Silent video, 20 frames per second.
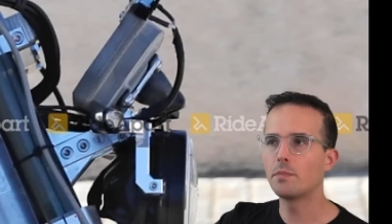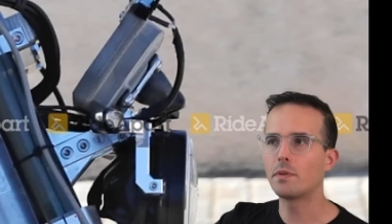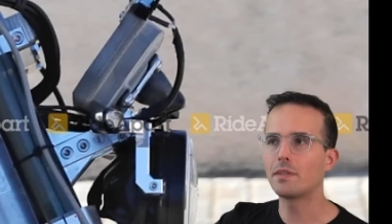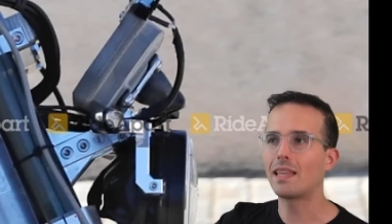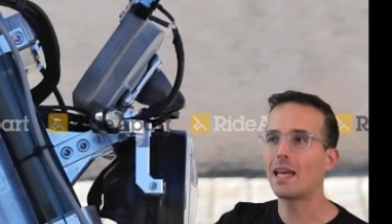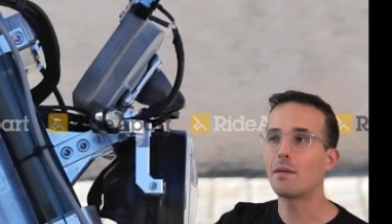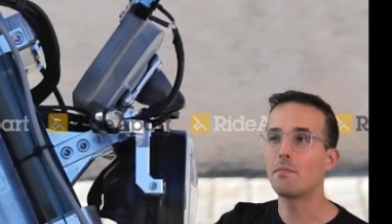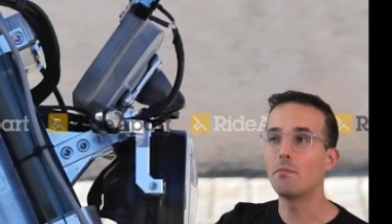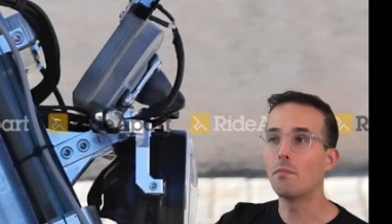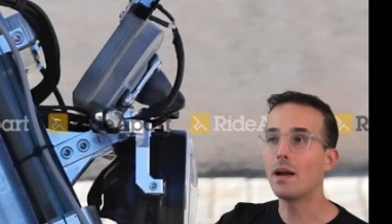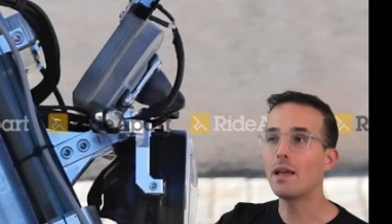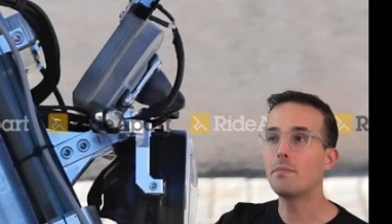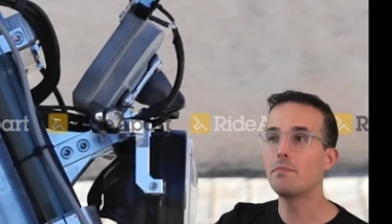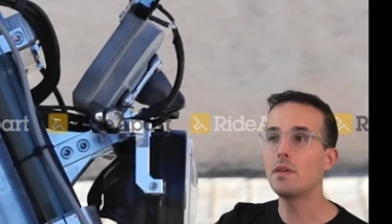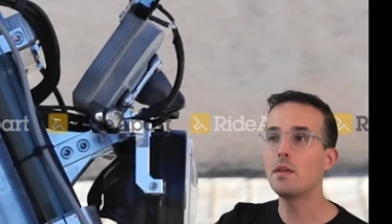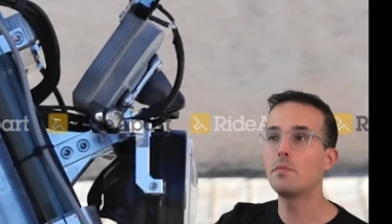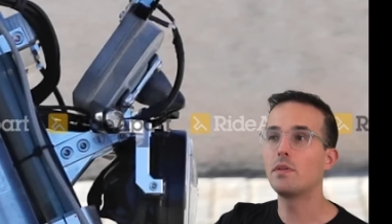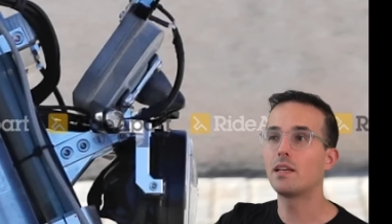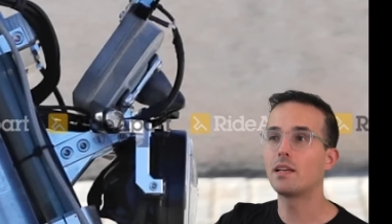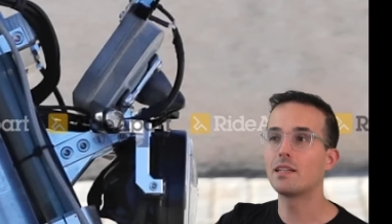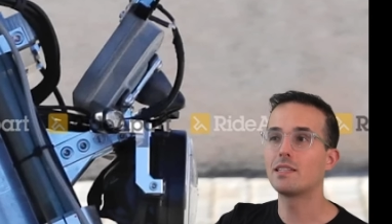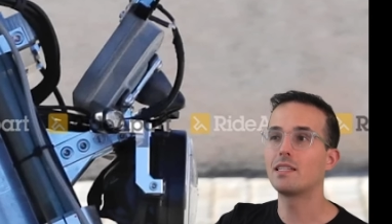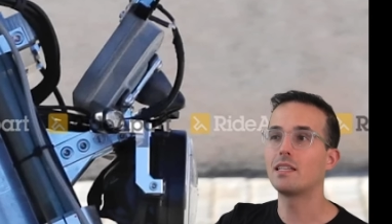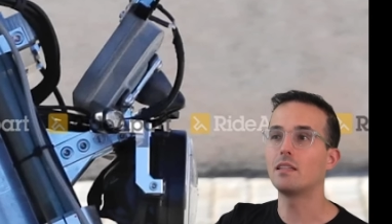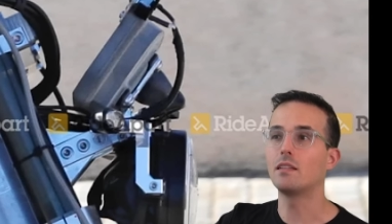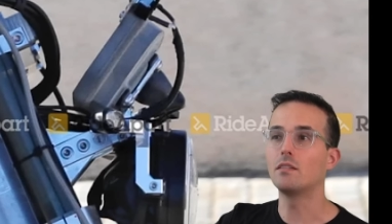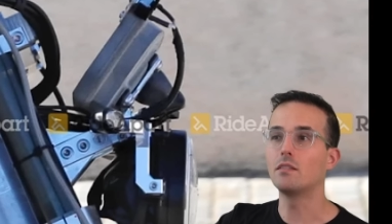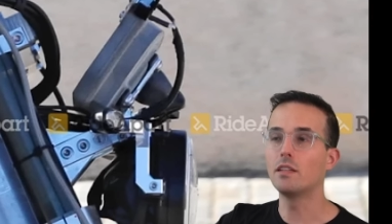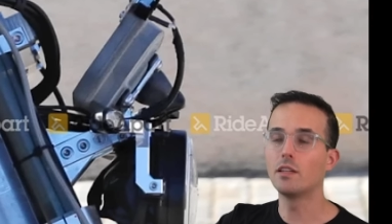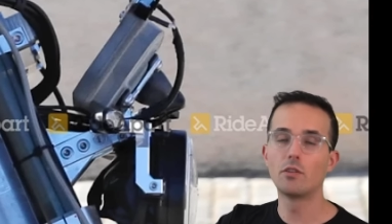but that might be because
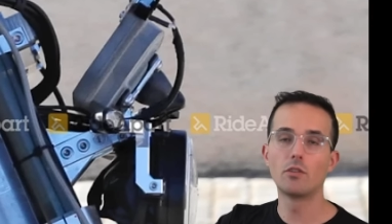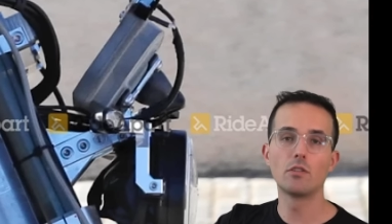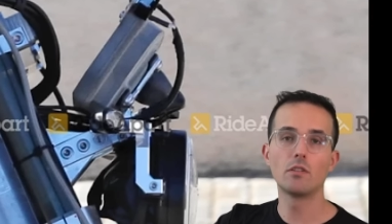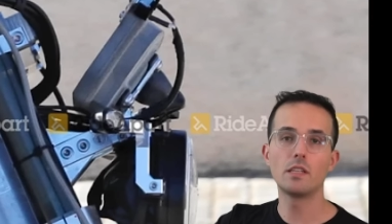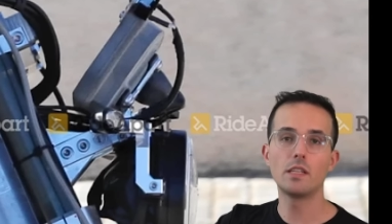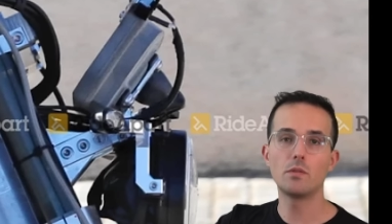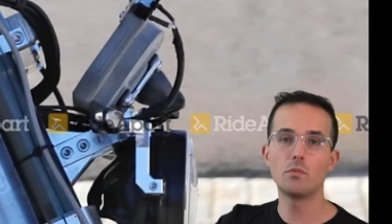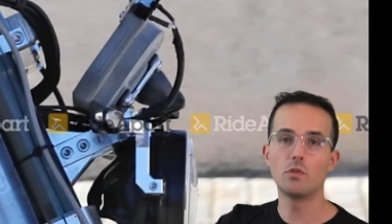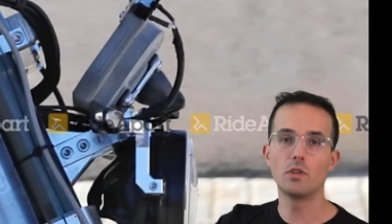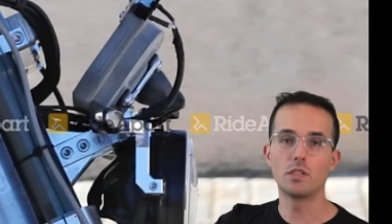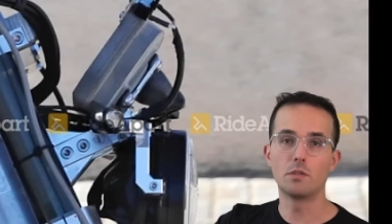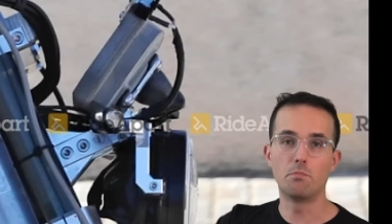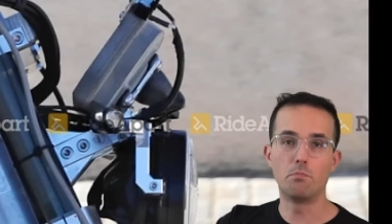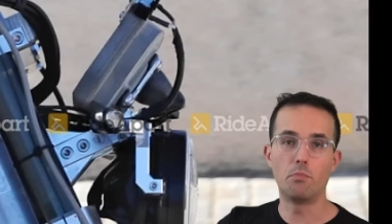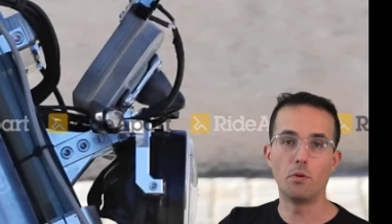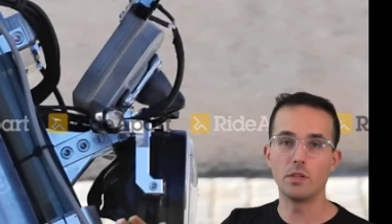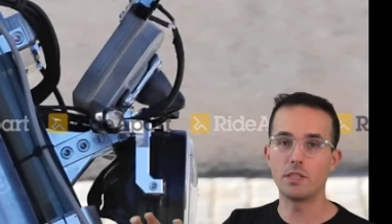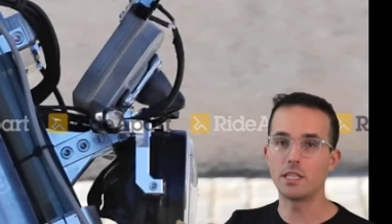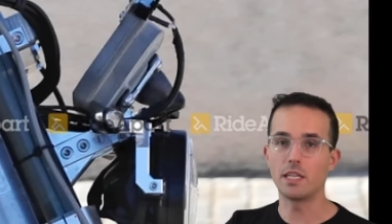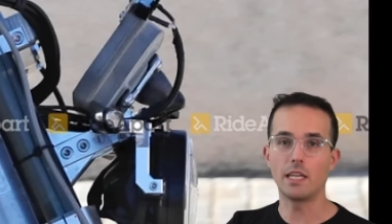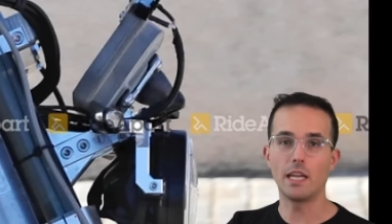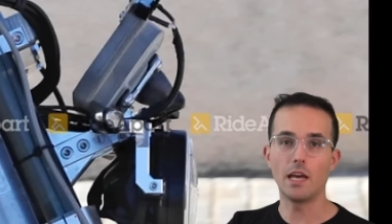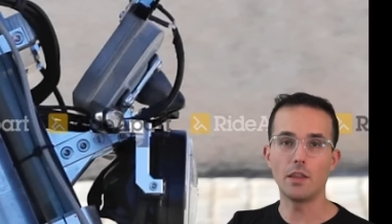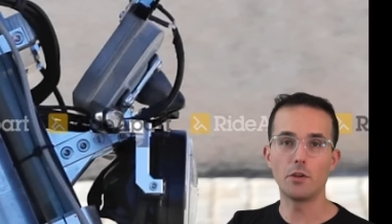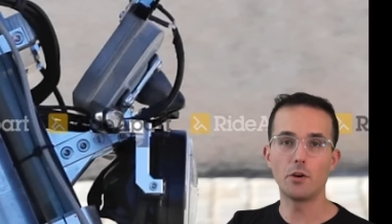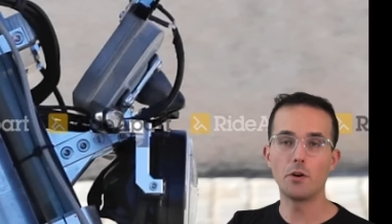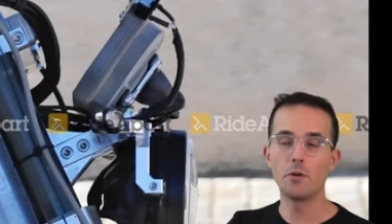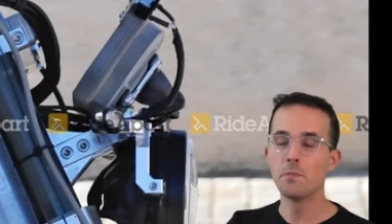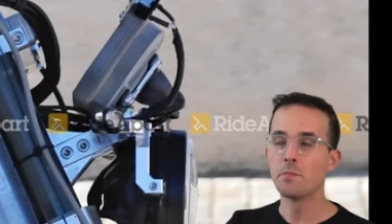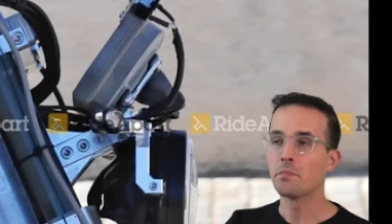it literally was put
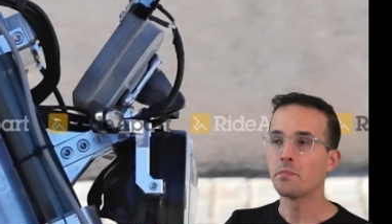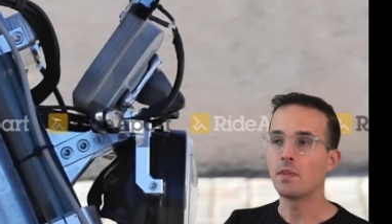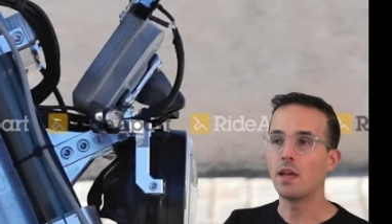together